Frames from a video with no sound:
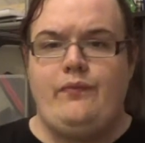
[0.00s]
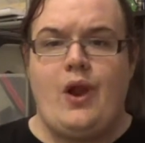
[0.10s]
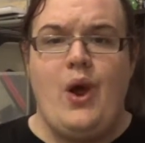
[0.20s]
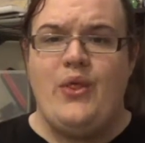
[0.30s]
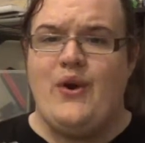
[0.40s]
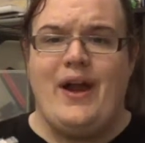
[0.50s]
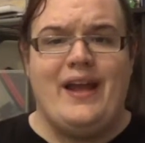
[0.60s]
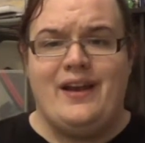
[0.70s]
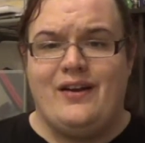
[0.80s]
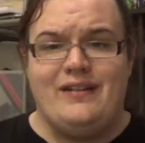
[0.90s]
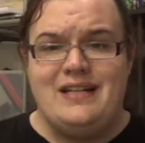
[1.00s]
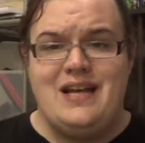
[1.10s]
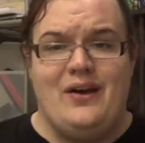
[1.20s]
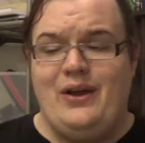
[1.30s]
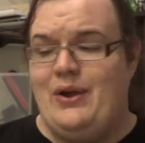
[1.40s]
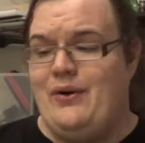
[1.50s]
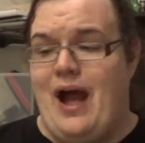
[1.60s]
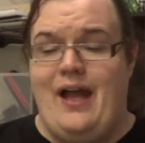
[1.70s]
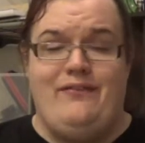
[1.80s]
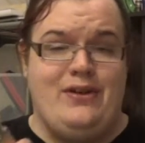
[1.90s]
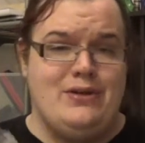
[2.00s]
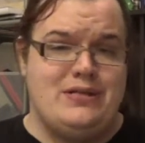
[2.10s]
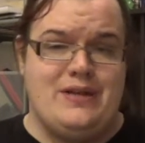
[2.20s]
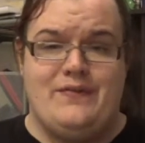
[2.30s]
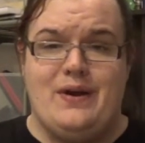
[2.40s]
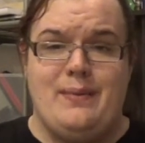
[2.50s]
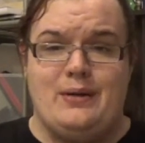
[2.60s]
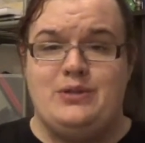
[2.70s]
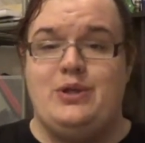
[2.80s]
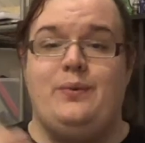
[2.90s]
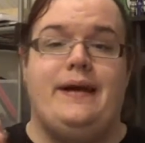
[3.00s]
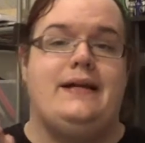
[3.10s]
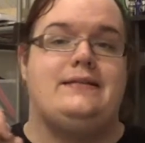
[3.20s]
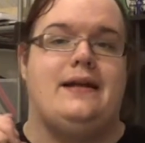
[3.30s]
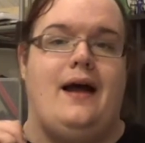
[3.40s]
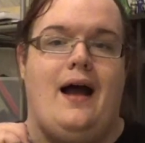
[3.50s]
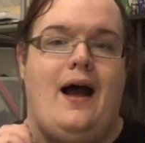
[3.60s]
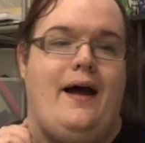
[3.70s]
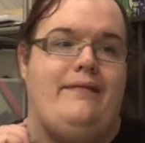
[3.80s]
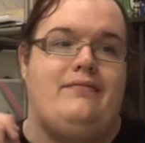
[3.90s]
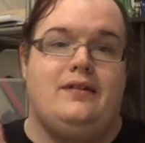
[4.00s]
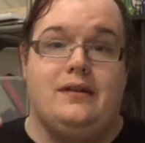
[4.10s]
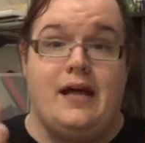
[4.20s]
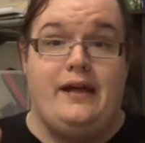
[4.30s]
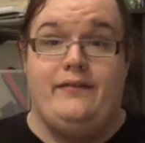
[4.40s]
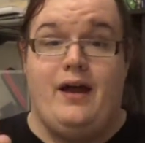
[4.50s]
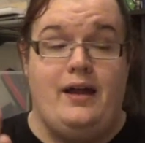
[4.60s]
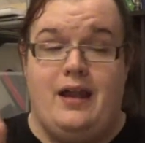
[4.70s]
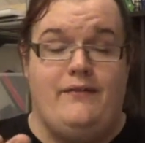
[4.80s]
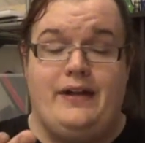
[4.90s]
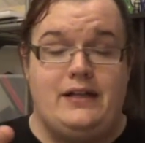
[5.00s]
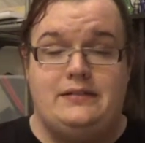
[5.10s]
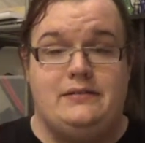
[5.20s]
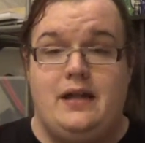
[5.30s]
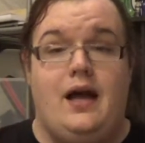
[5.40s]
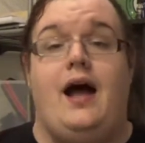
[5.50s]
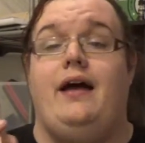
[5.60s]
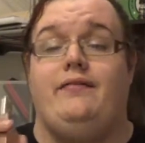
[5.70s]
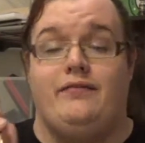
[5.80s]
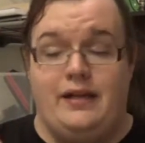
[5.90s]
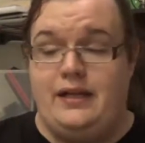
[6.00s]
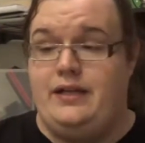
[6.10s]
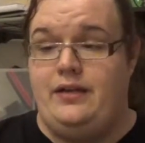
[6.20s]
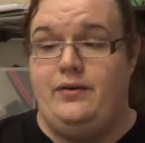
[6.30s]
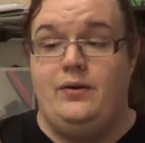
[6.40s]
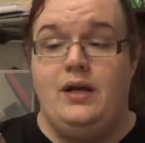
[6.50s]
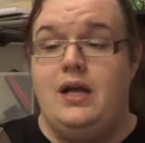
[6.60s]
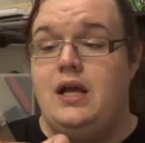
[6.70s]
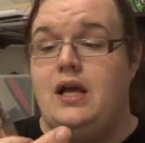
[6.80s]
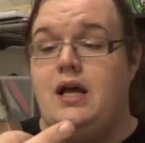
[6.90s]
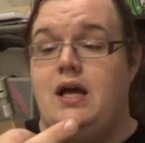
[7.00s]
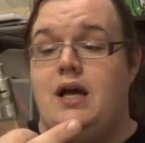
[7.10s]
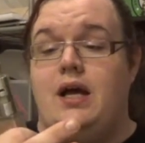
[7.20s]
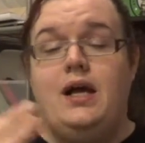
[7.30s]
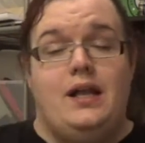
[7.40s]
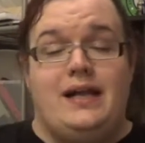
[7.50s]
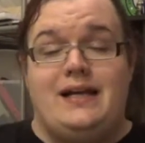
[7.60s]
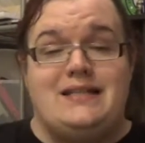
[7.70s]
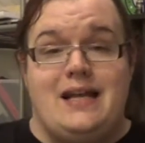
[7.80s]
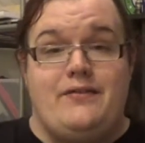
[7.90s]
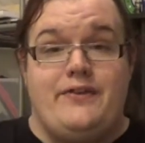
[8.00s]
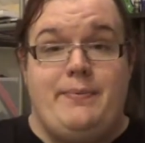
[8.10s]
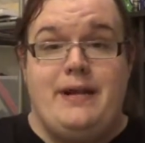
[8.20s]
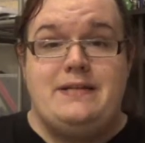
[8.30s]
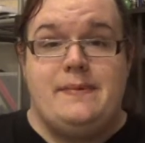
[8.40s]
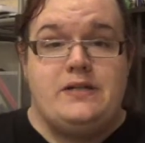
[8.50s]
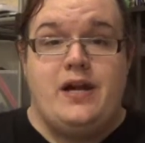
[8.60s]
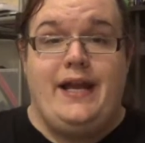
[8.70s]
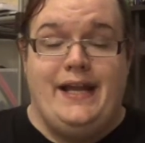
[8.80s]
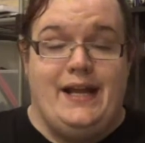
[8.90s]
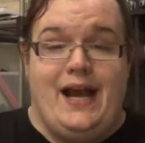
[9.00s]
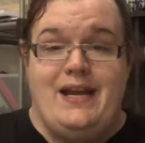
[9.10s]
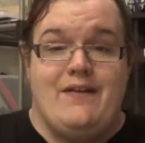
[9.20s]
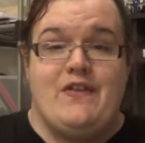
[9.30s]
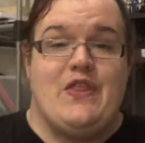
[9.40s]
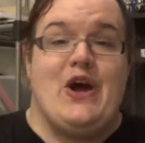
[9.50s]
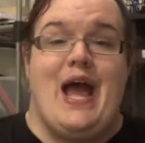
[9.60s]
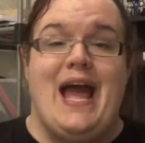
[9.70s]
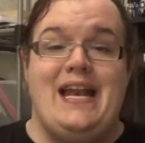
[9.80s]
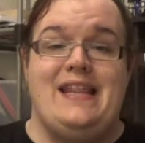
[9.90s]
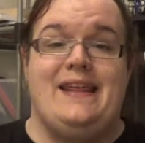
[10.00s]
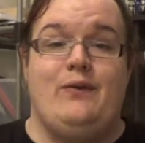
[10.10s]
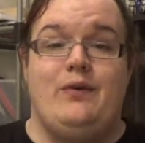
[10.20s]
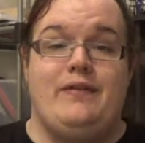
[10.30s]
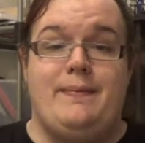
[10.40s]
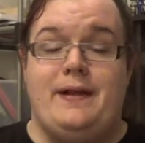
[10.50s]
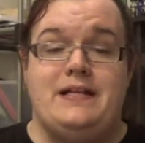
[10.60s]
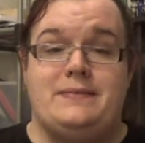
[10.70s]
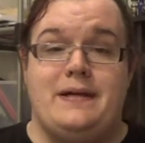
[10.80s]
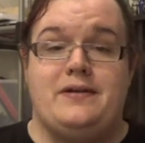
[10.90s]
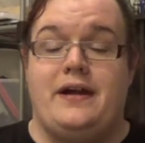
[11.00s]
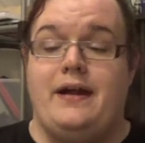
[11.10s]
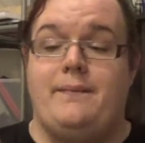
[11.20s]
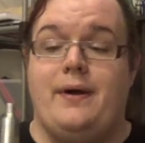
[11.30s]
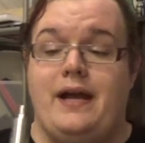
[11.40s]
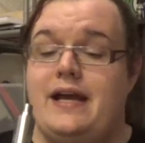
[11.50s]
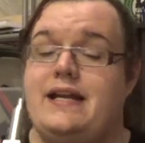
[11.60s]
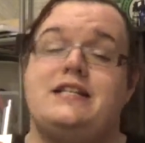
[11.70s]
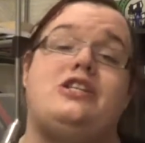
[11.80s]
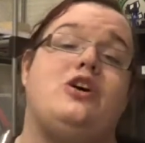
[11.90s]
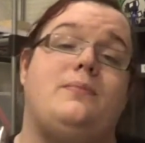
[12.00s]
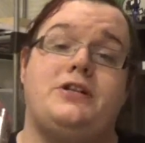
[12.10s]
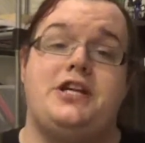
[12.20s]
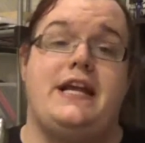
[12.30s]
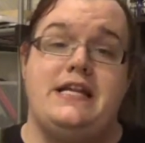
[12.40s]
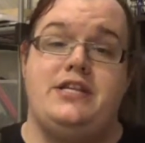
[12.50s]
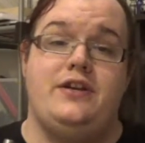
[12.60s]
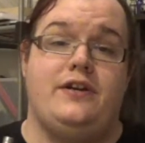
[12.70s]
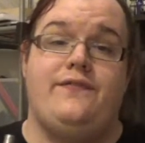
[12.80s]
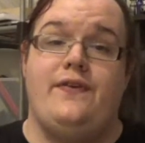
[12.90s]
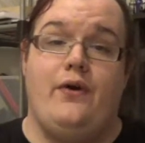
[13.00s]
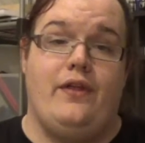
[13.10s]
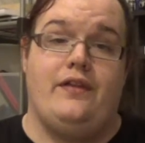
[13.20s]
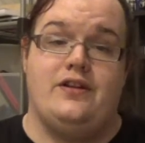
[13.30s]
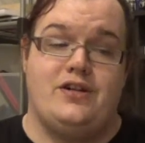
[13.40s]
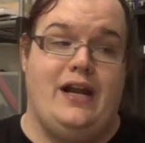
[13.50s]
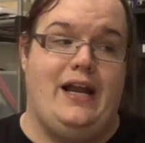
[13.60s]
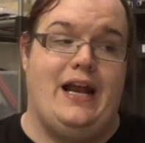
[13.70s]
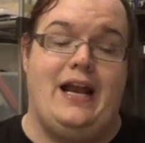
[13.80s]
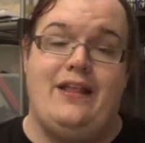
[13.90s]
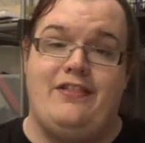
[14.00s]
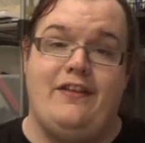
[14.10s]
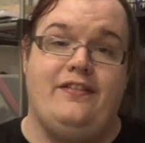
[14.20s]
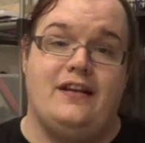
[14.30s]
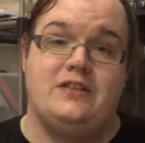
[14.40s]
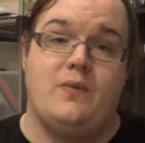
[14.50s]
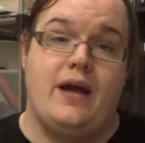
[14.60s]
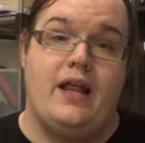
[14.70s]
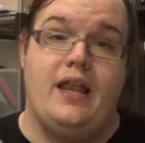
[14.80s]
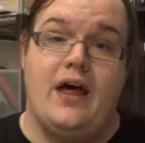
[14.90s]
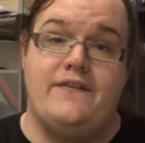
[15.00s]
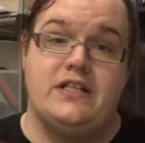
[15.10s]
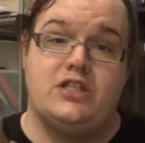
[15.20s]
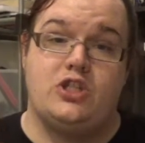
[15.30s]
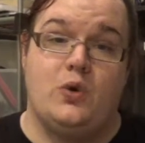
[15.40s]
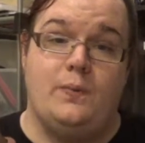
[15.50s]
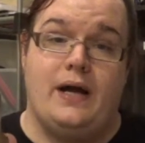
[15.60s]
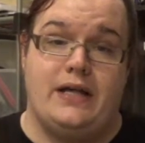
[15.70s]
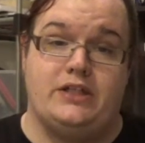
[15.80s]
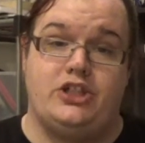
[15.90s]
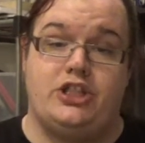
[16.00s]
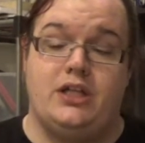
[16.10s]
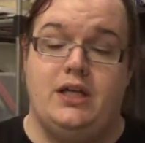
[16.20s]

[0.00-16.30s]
Although I can already tell you, I've used it for about 2 weeks. I love it. I really do. Like I said, I replaced my Triton. I never thought anything would replace my Triton, but it is so much easier to fill than the Triton, and I think that's why I love it so much.